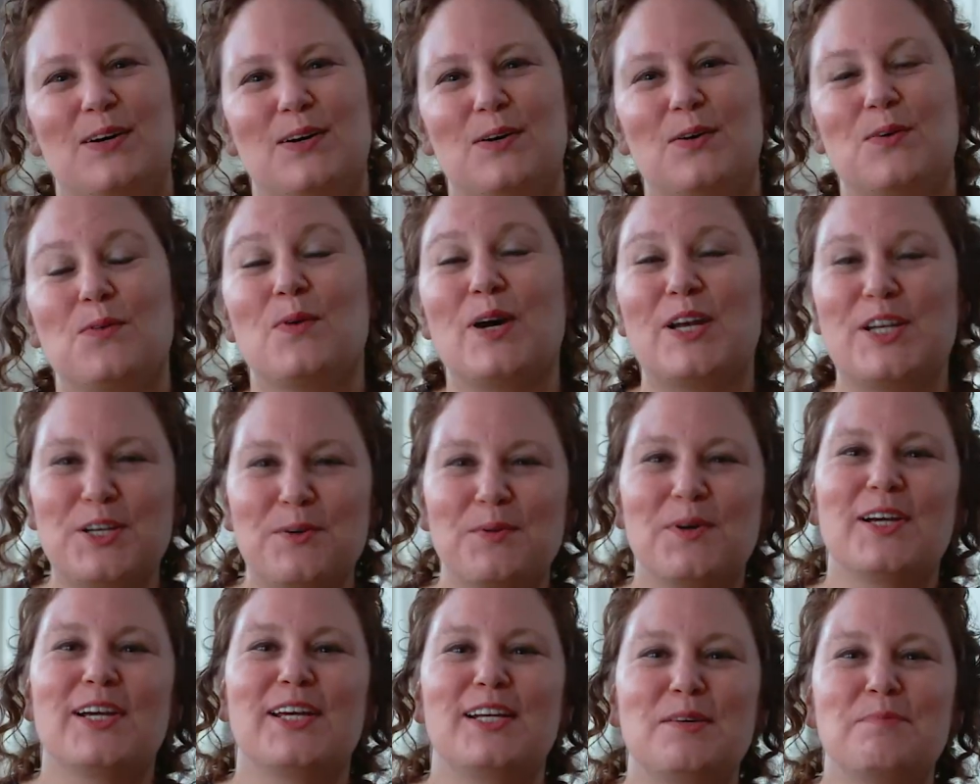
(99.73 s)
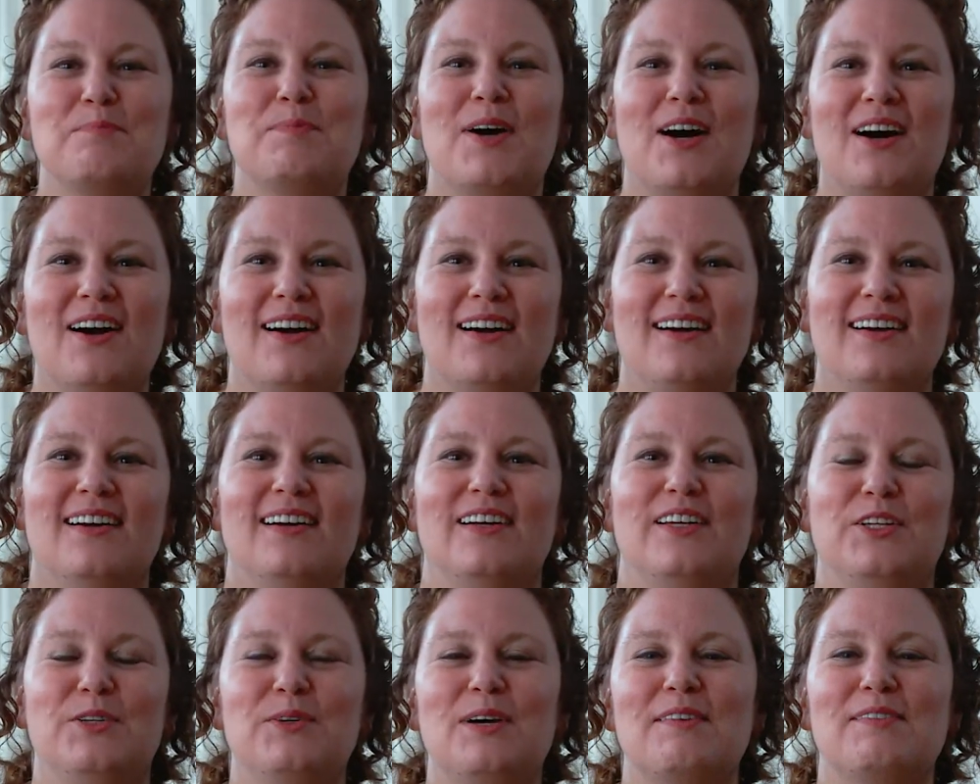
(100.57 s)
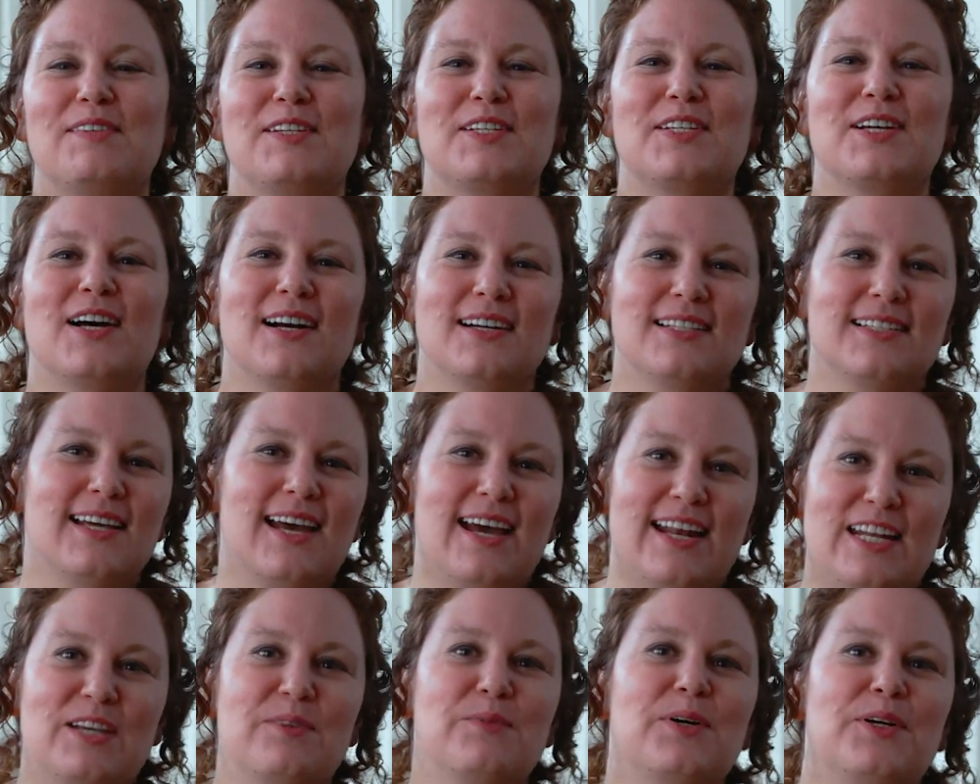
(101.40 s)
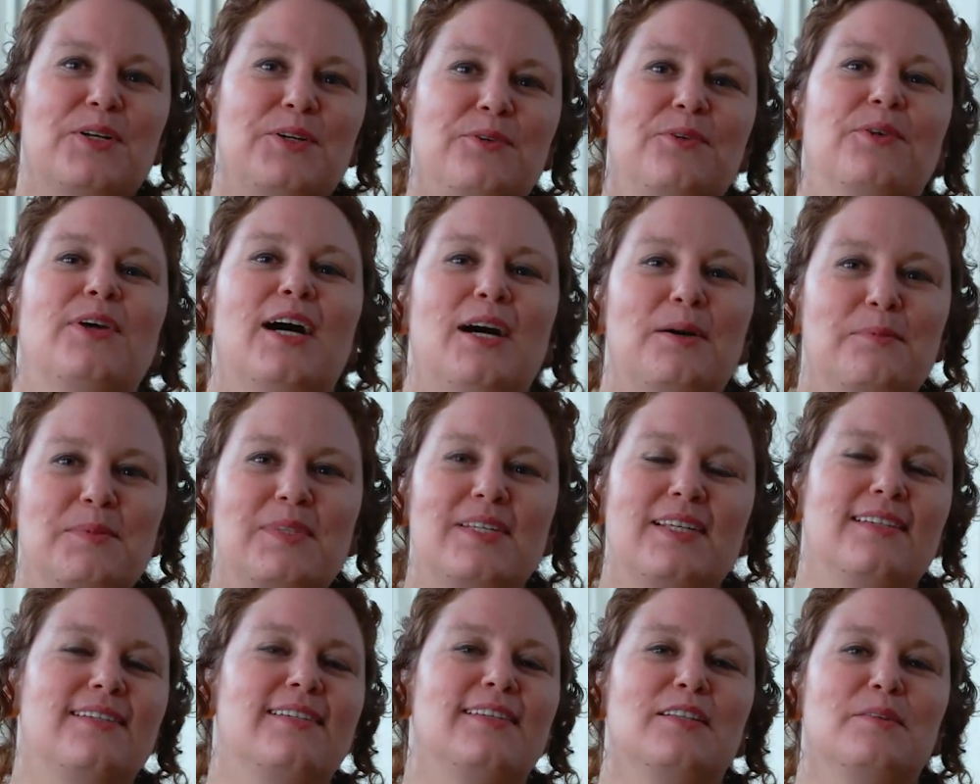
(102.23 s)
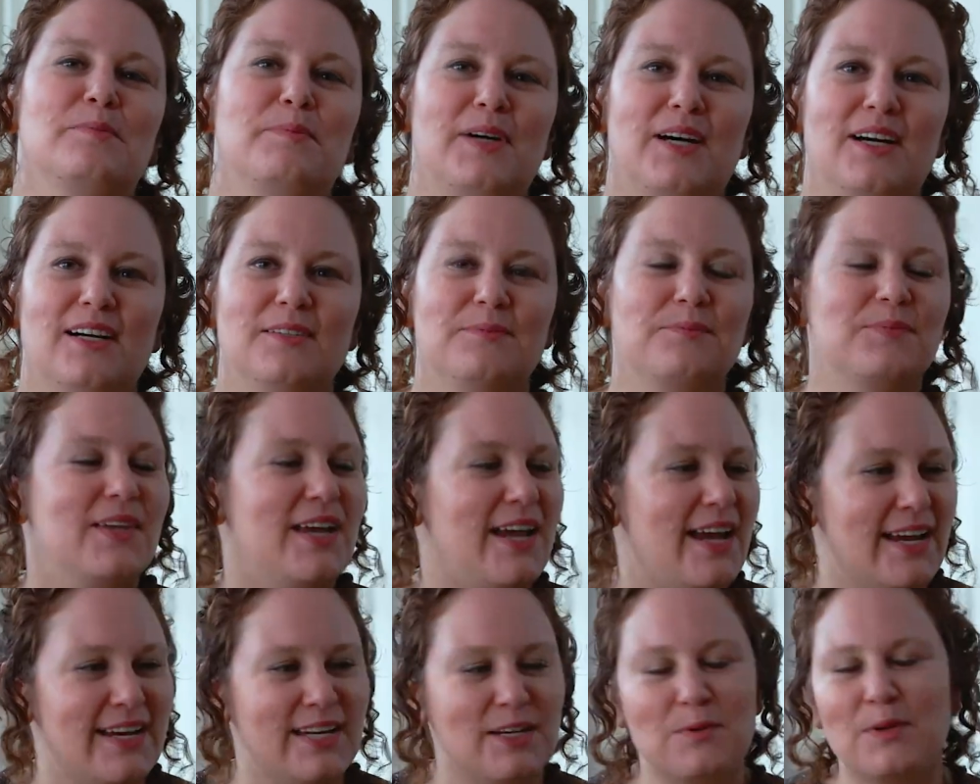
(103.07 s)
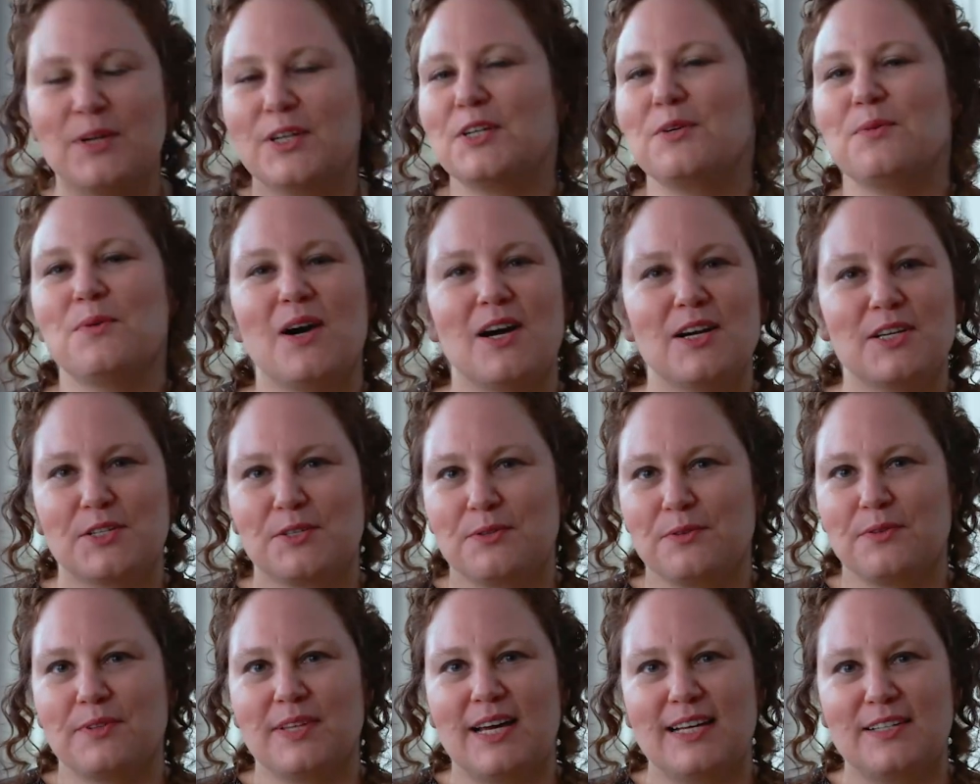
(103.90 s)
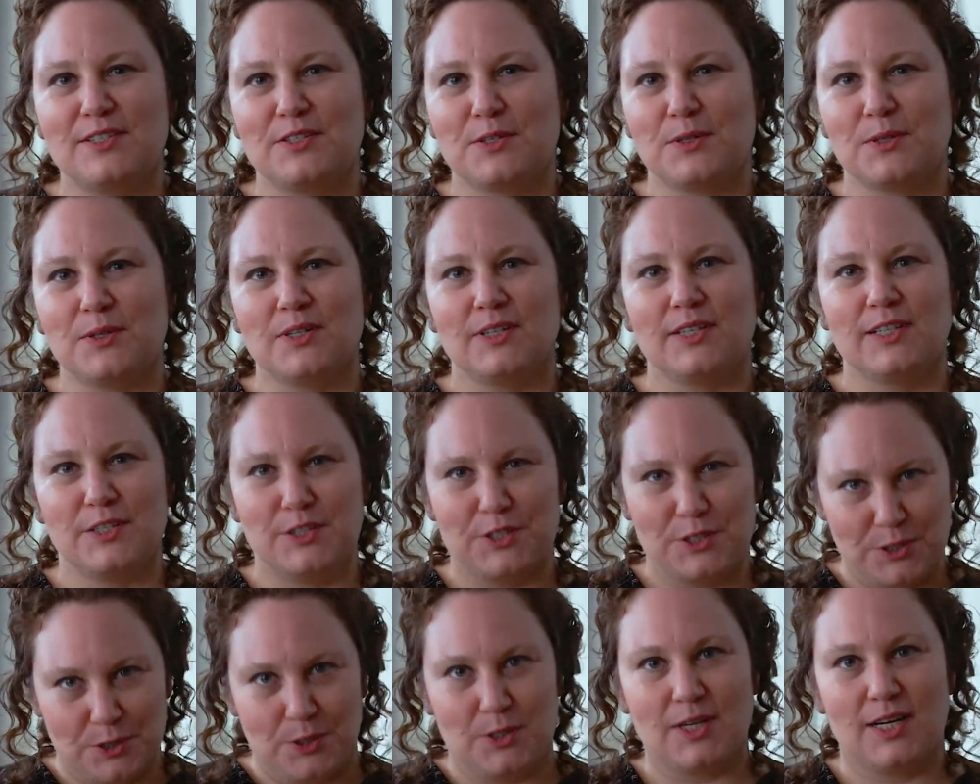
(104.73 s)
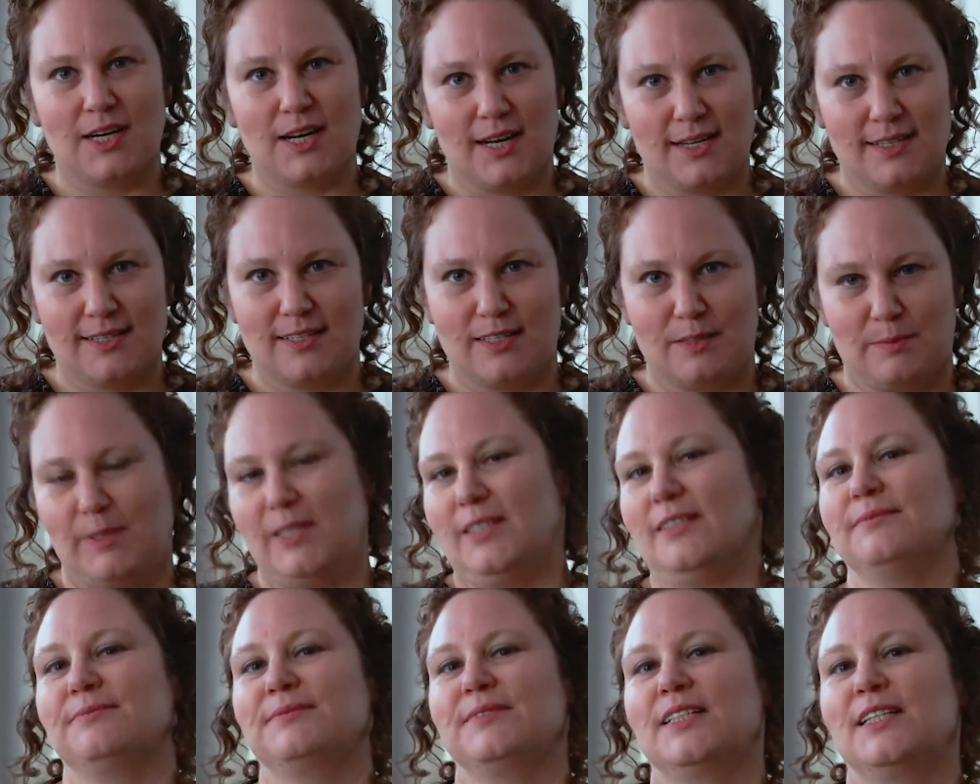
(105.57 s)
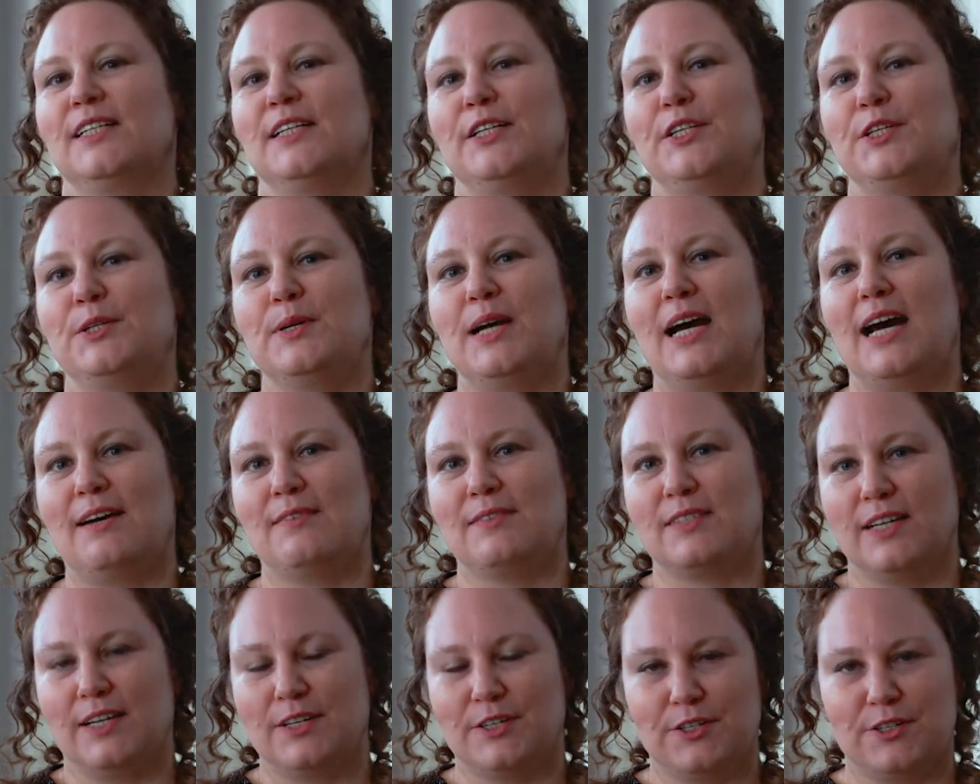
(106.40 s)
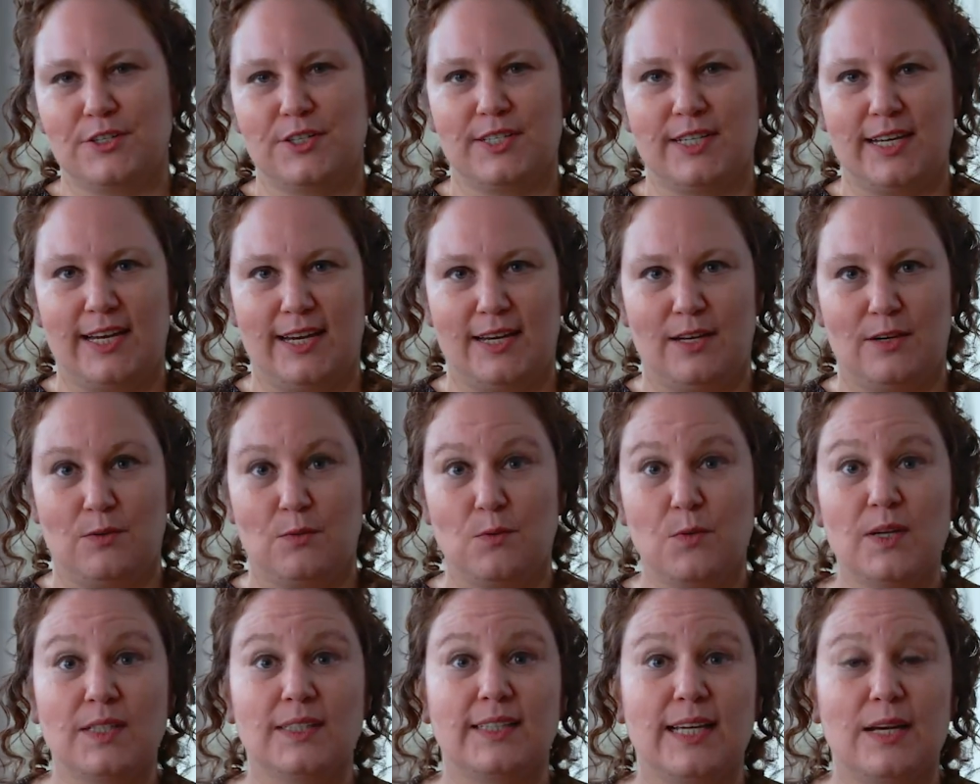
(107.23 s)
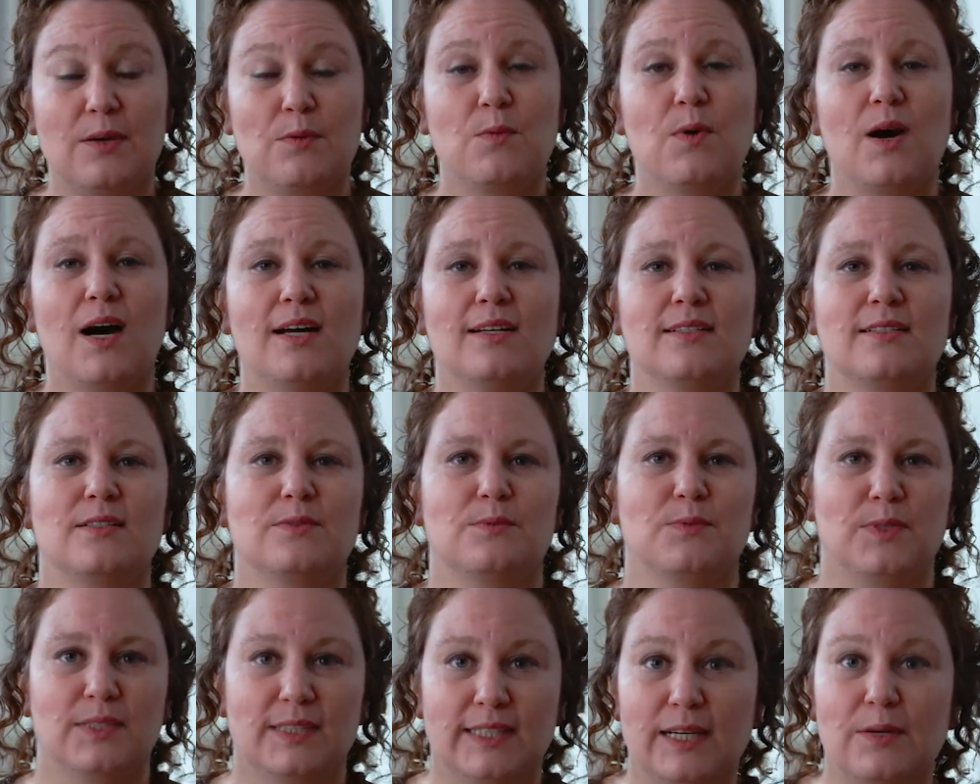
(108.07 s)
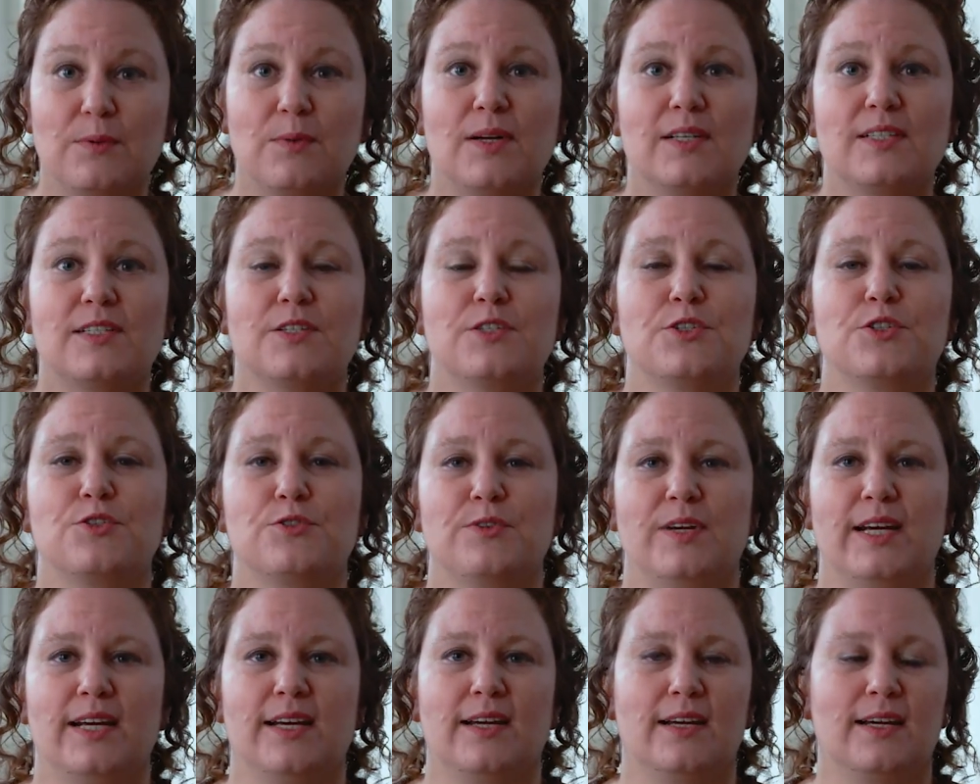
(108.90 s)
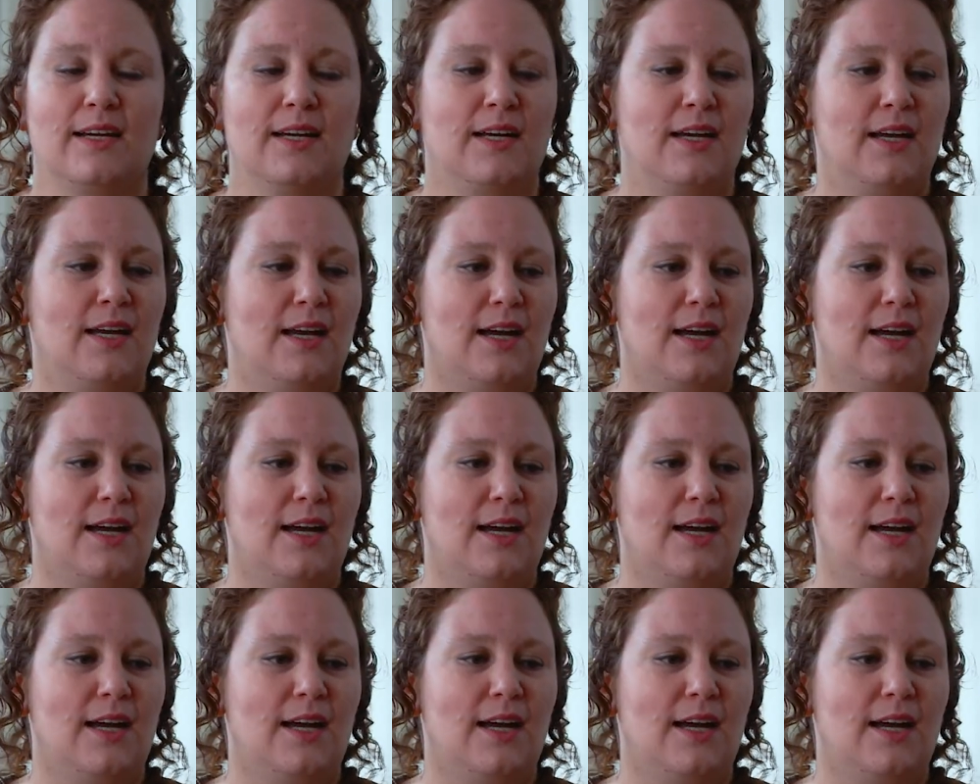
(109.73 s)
When you work at a bar, you have to talk to anyone who comes into the bar. Anyone who walks through that door is your customer. You have to understand what they want to drink,